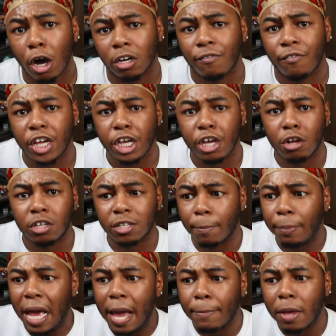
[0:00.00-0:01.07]
all the videos
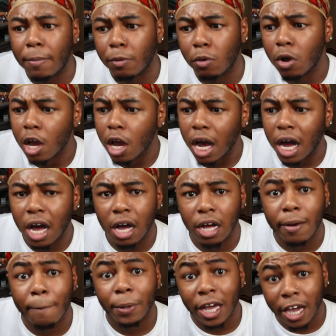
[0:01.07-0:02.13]
of black people
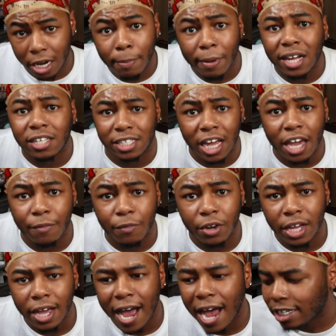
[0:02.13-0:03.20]
playing about slavery?